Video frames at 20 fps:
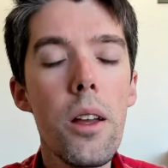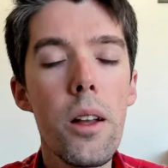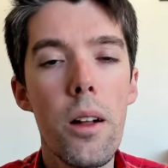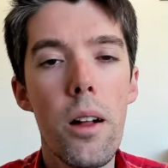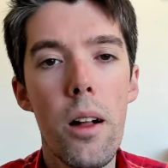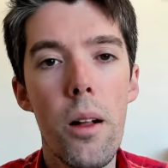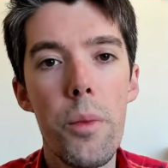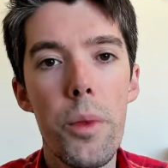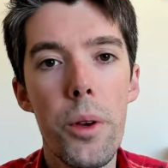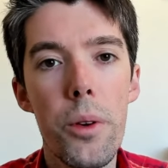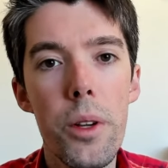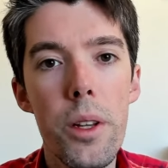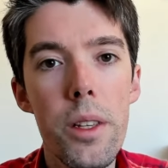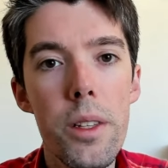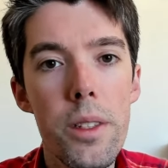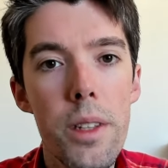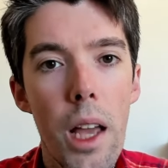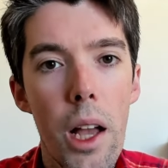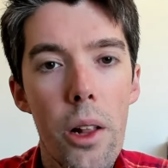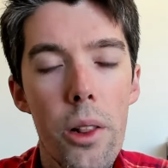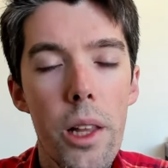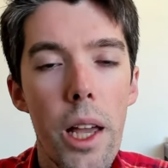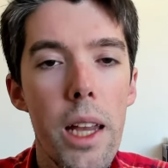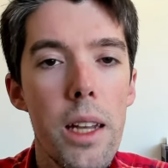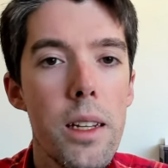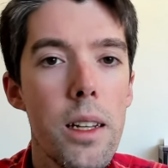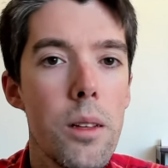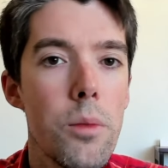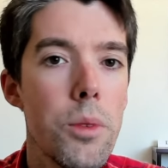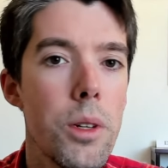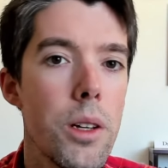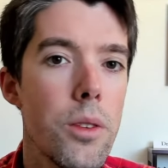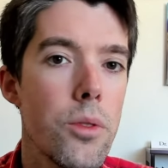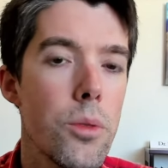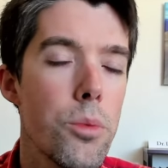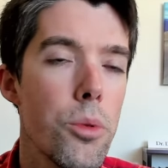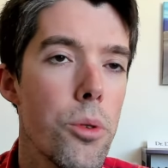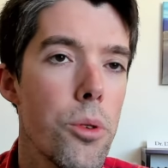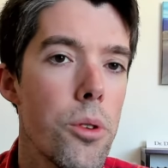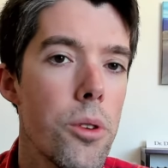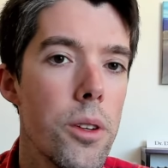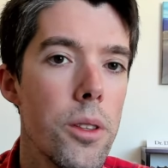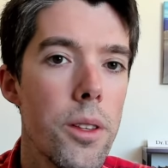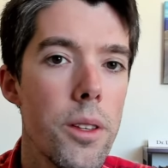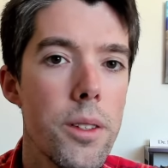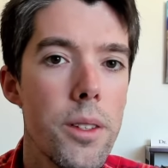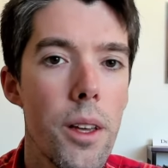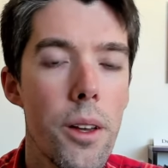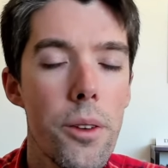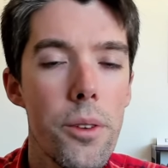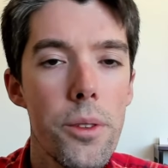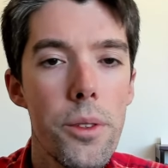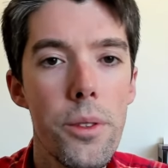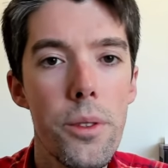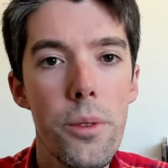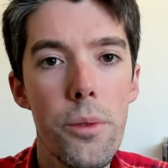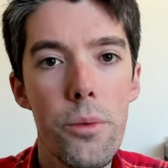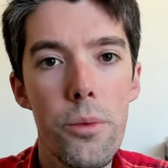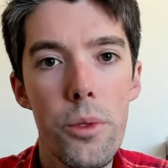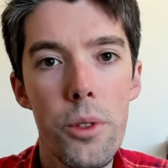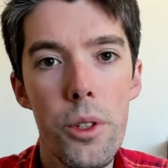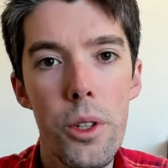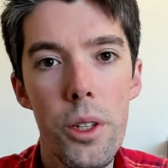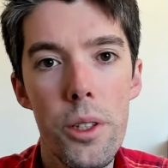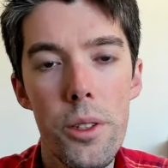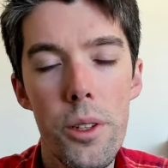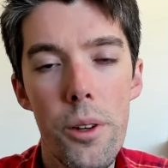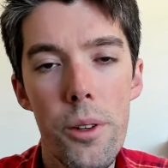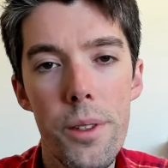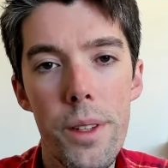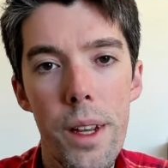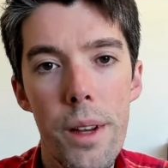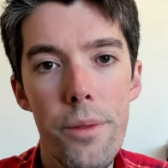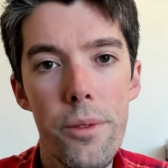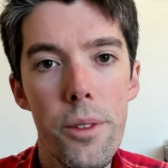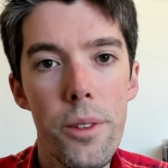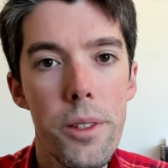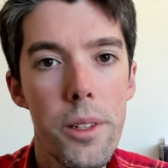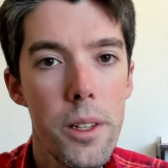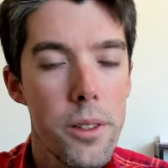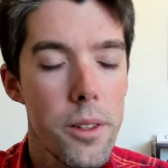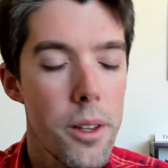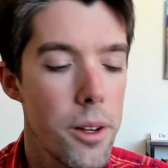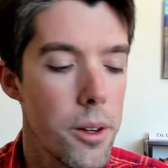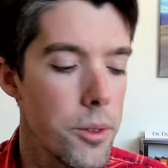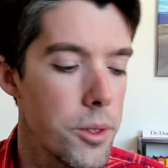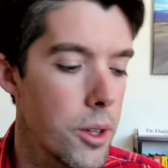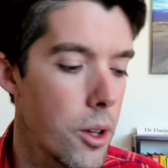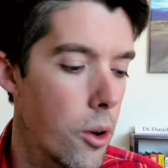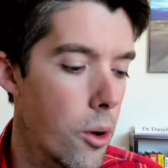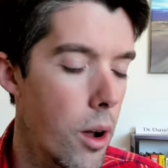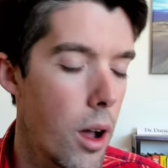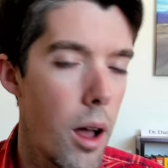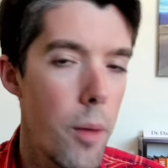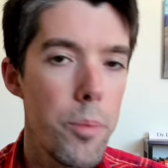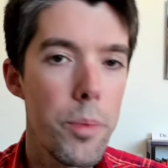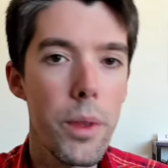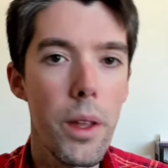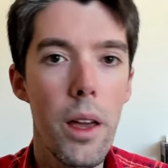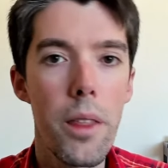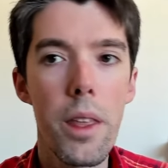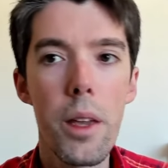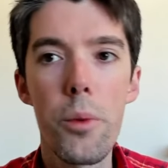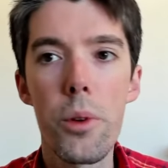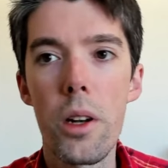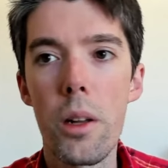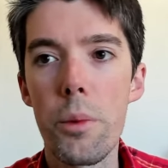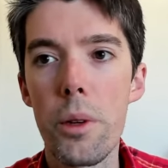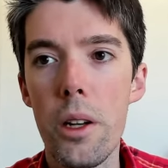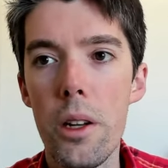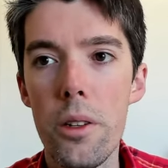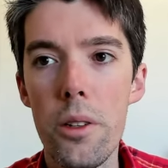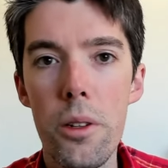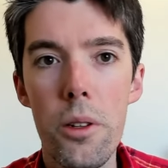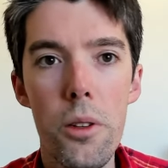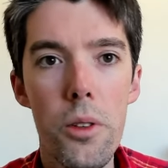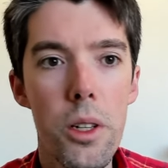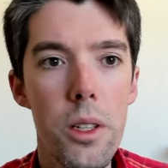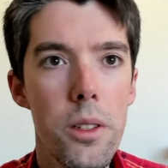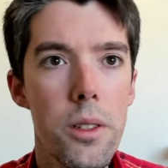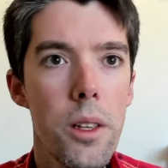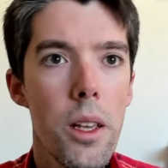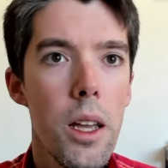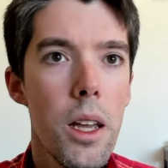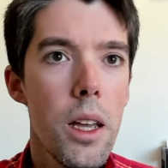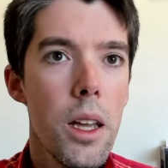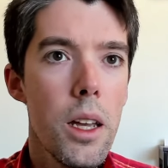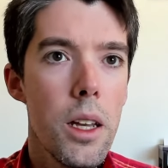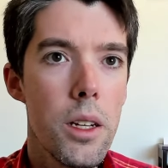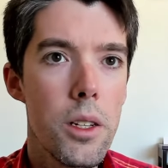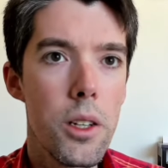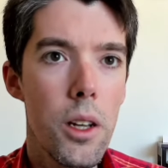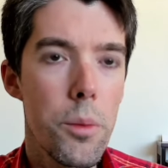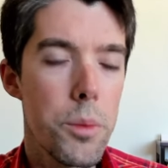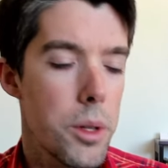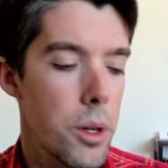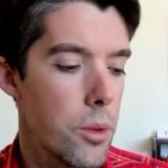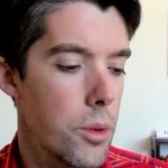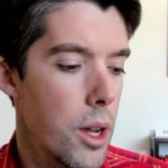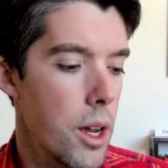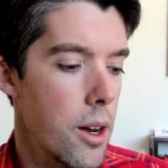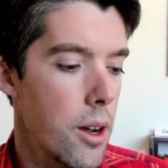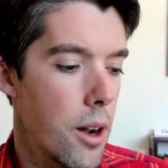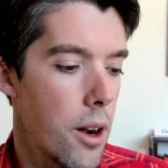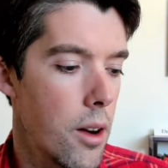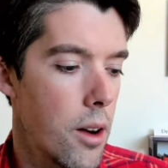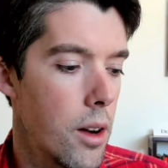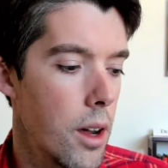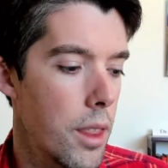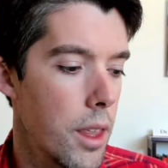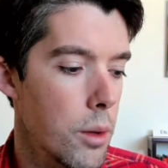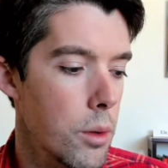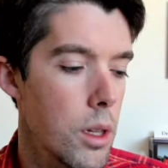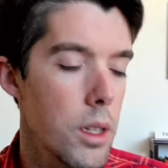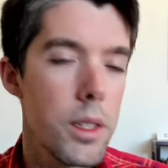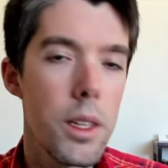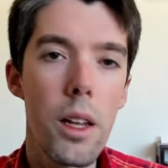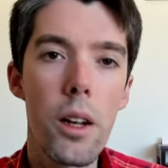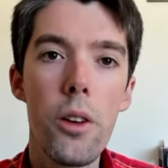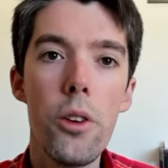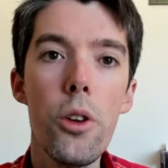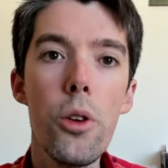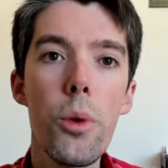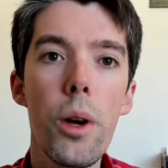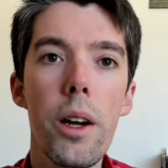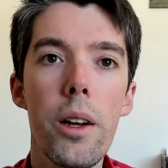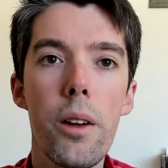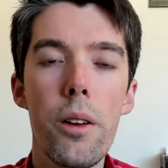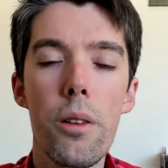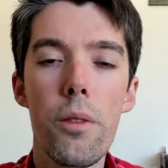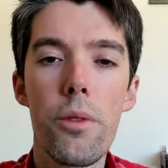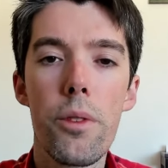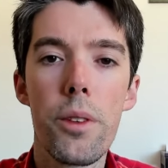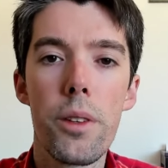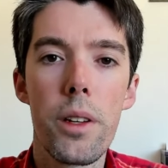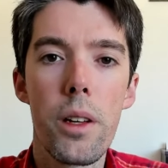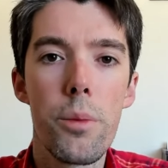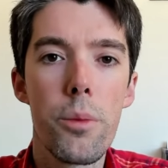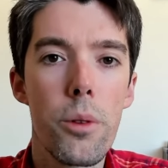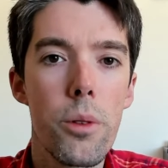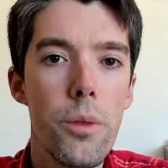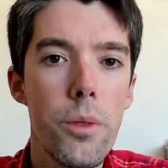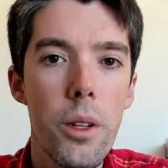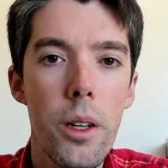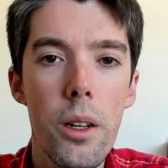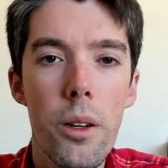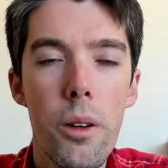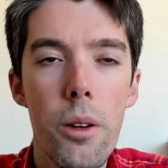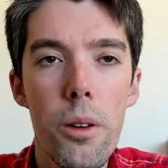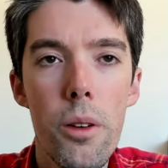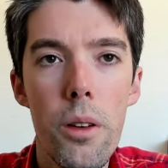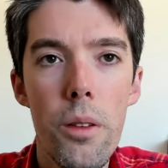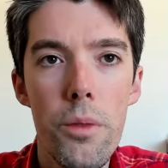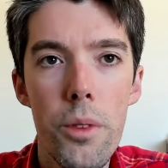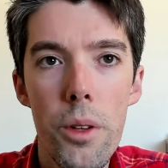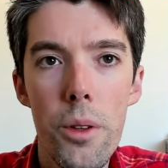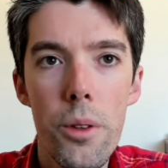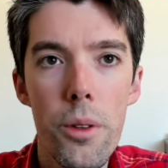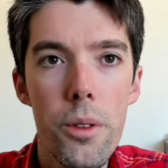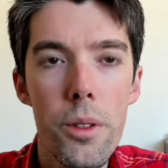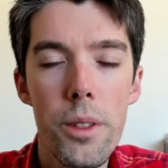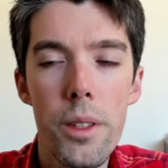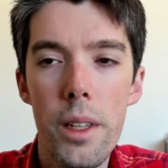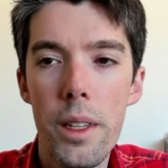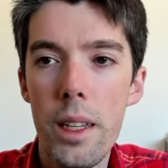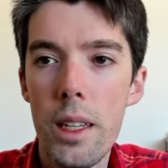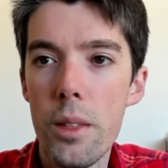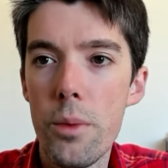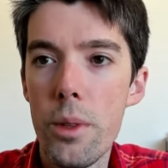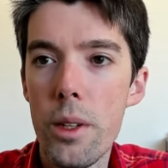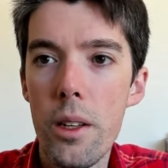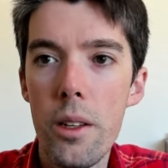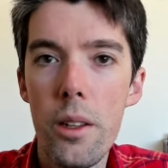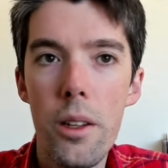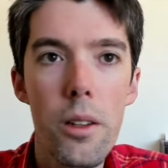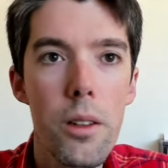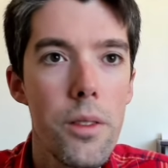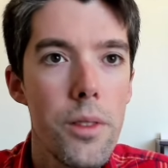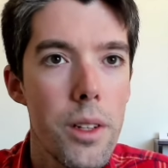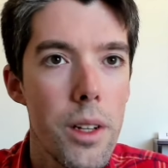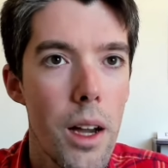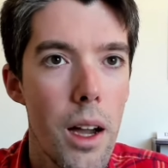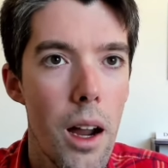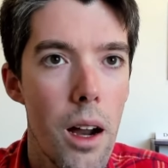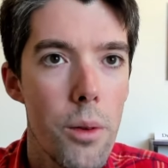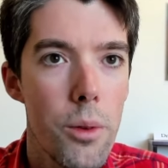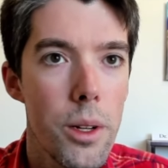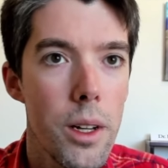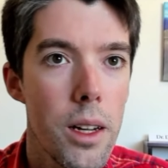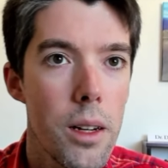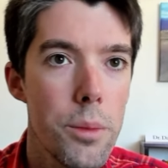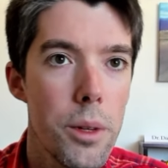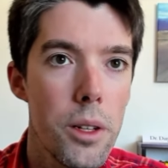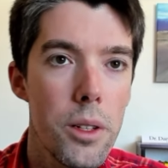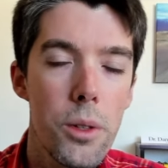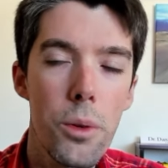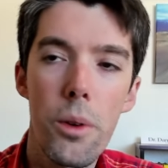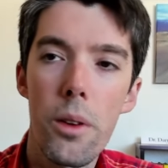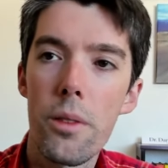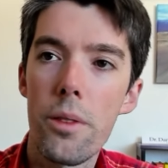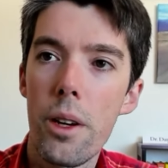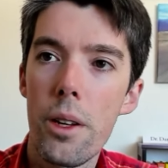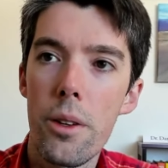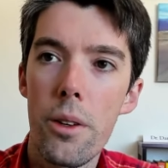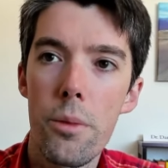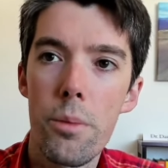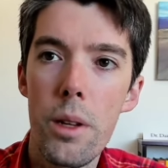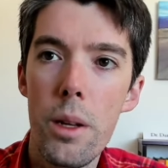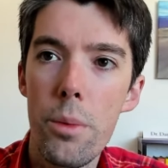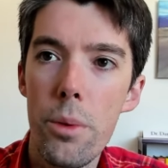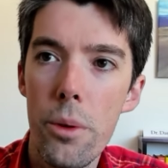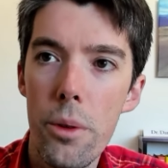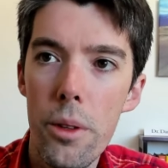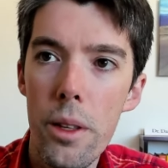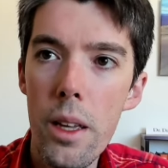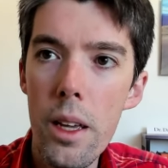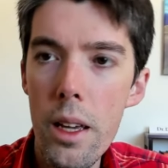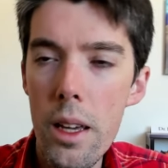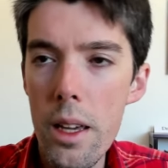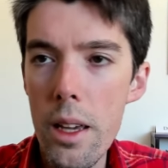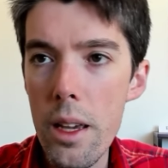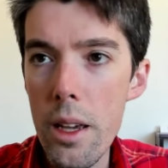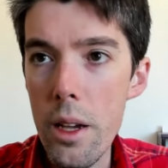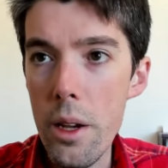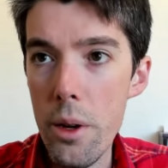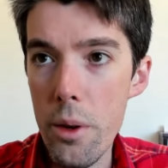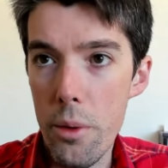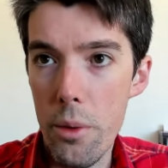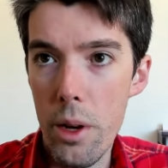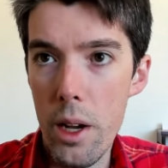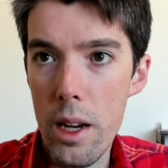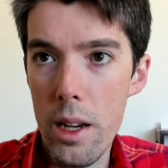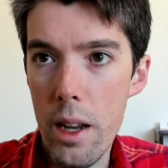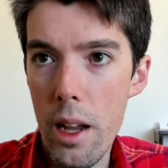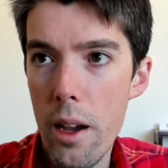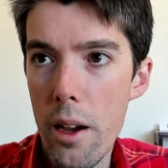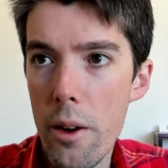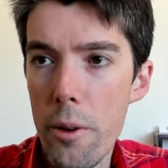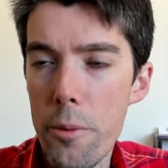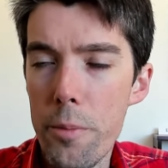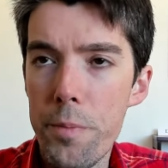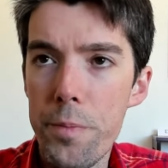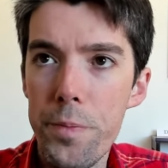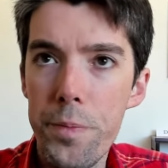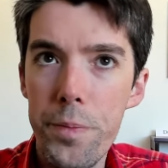Uh, there is now lightning being reported in the cells just near San Francisco. So I think what I'm going to do is Jump to Radar, I think we set a new record for the number of concurrent viewers. I guess we could go even higher. We got about 1,200 people right now.